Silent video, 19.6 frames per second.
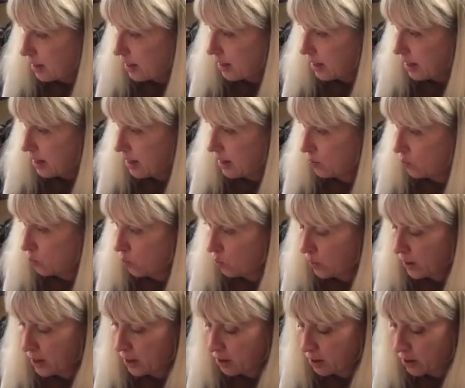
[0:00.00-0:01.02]
And
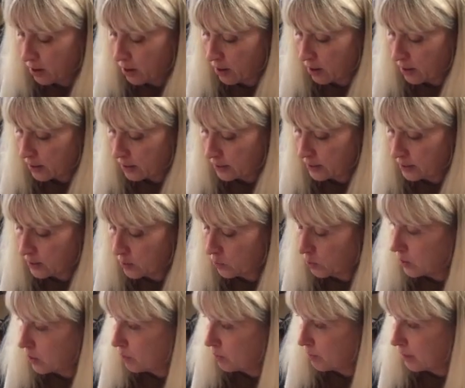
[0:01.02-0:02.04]
where does the
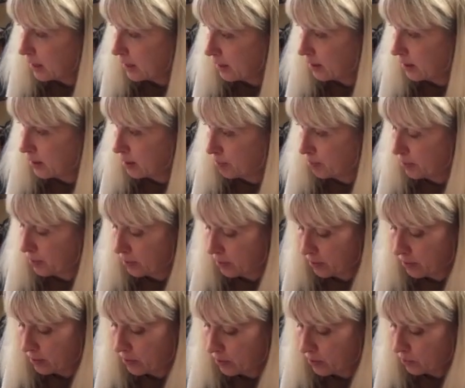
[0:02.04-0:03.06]
wheel meet up
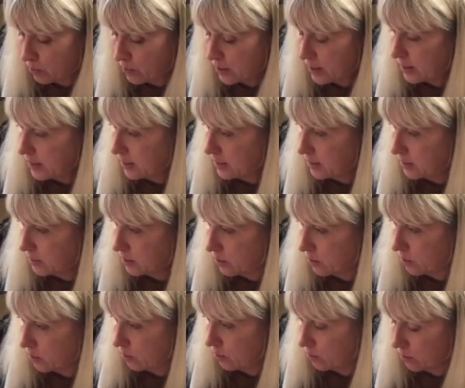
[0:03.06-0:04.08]
with this
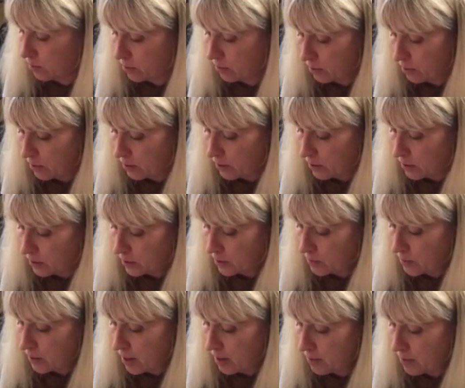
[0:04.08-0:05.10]
circle? So I'm
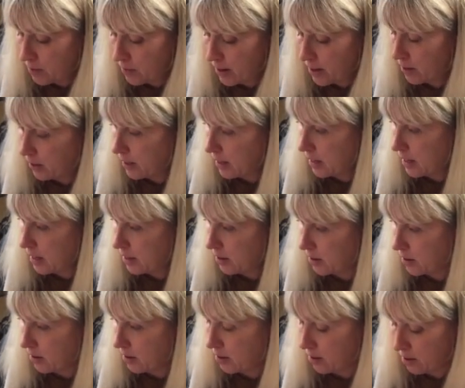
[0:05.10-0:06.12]
coming around
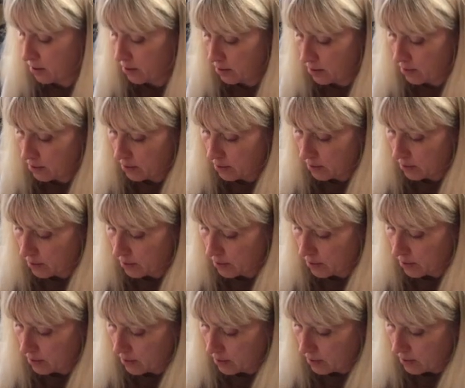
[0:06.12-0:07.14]
here.
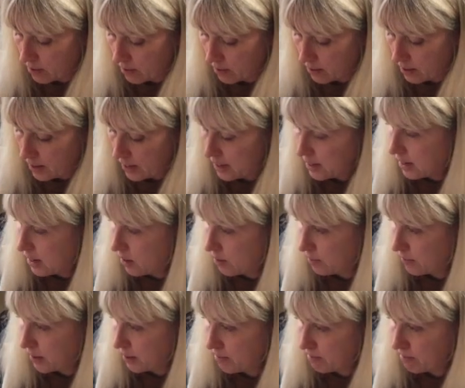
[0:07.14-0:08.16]
And now I'm
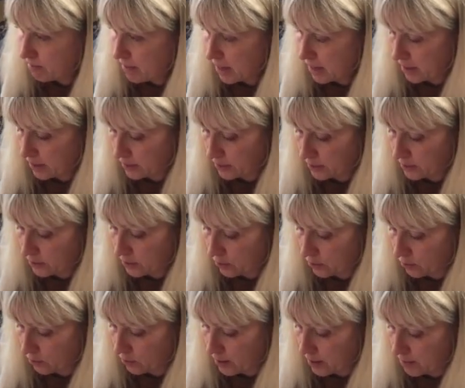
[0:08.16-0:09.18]
going to make a
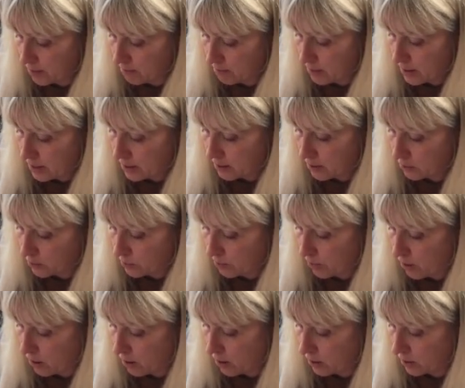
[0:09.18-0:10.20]
circle and meet those
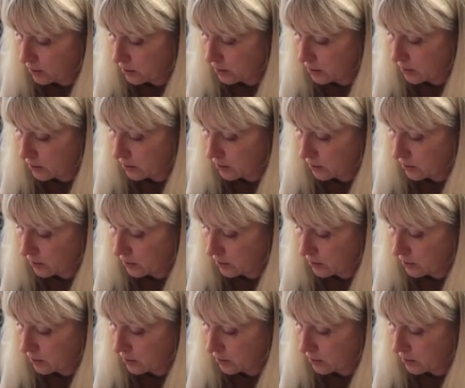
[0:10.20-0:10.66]
parts.